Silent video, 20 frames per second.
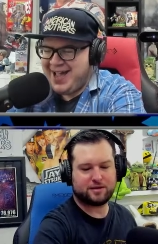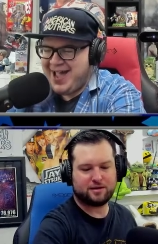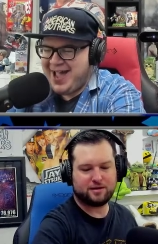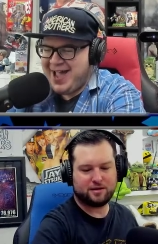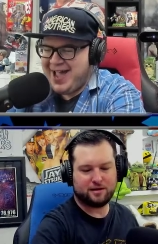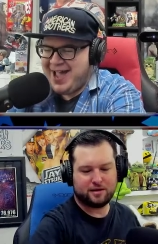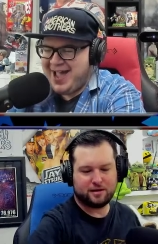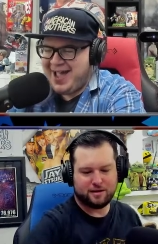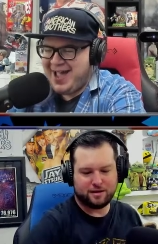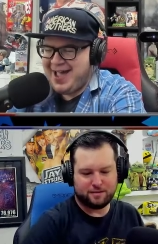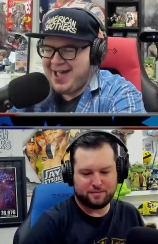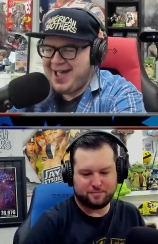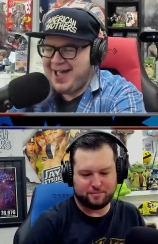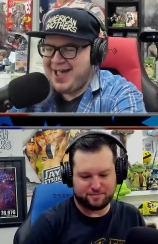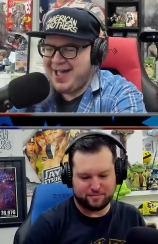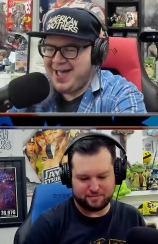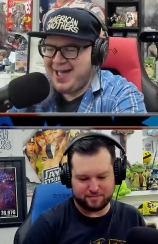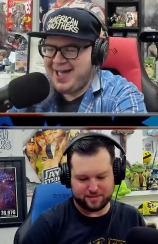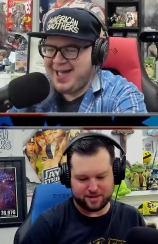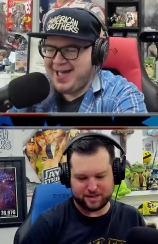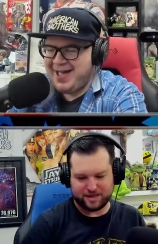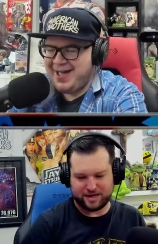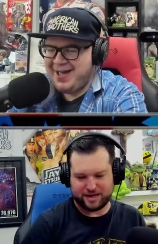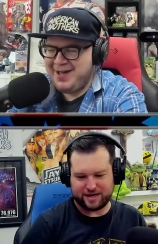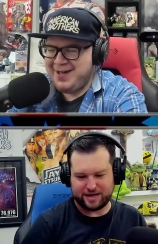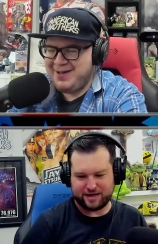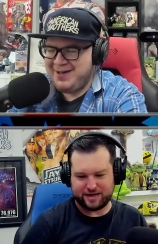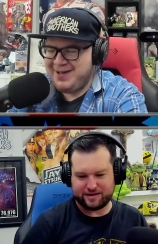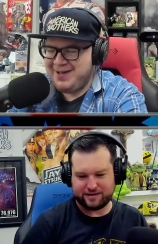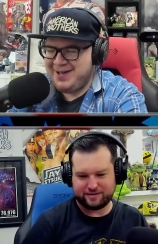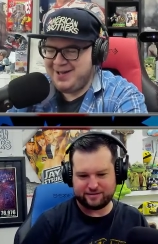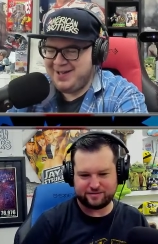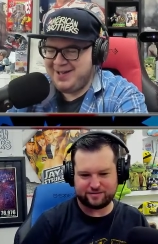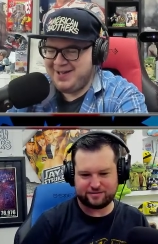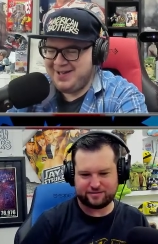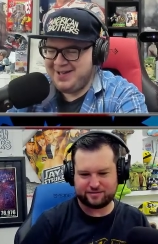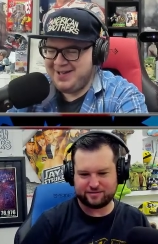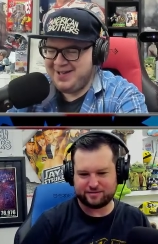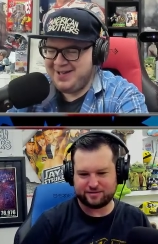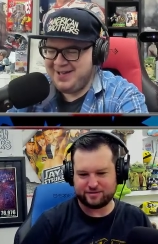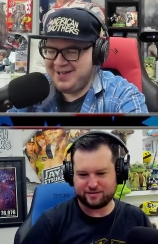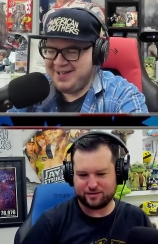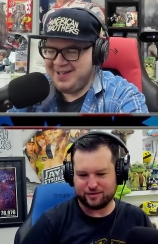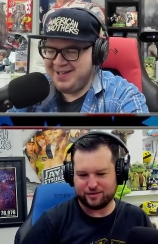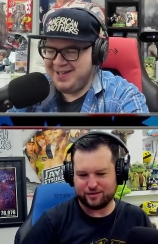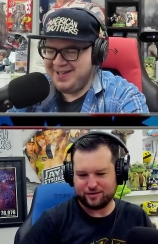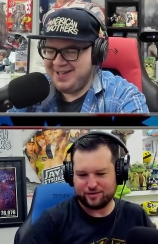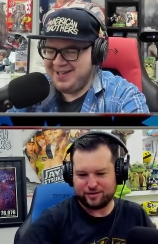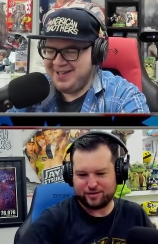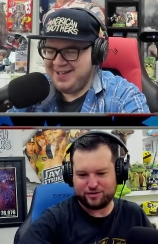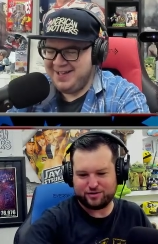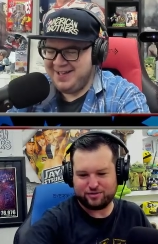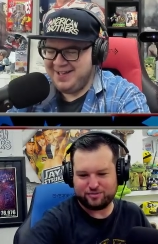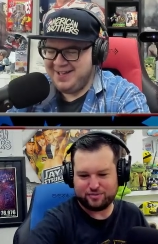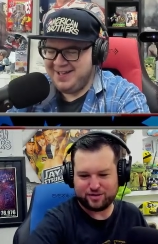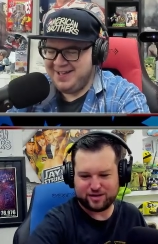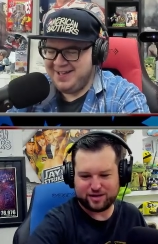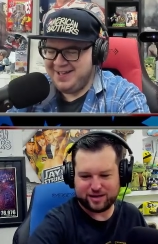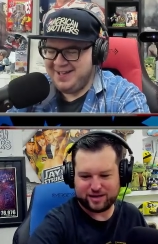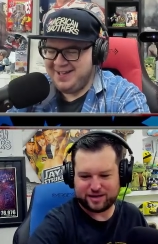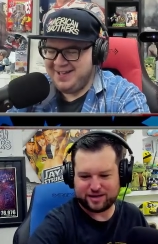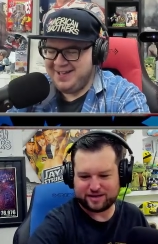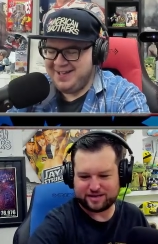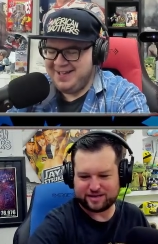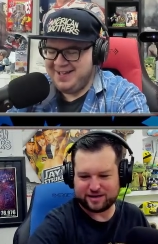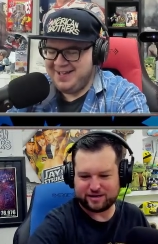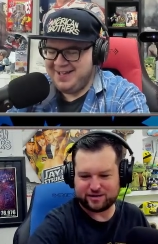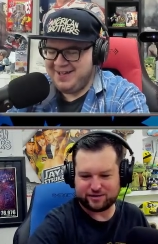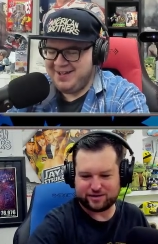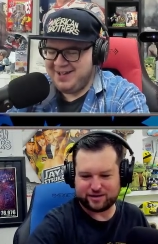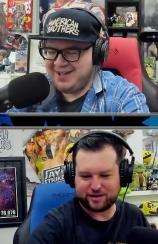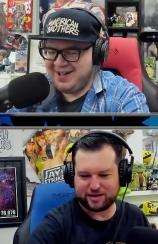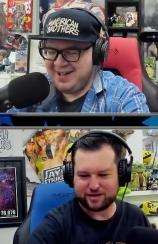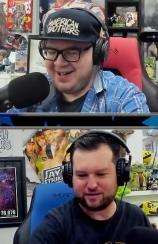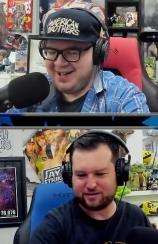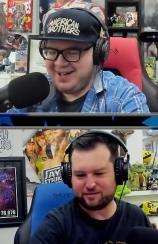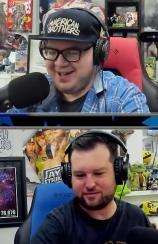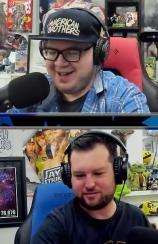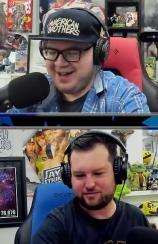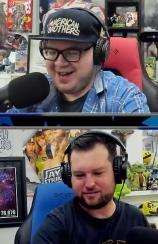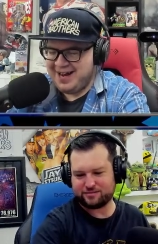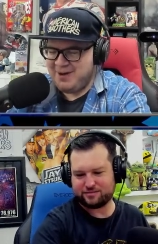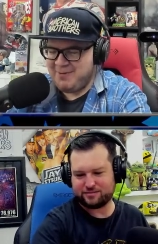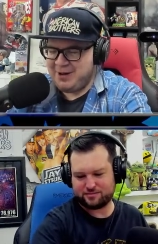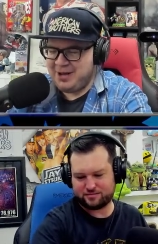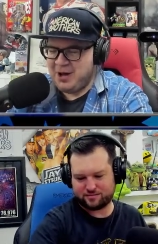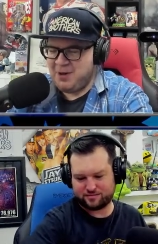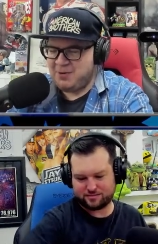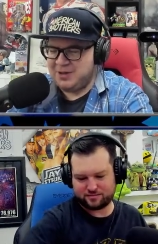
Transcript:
Speaker 1: my lady. All you my ladies out there. Here we go. Let's.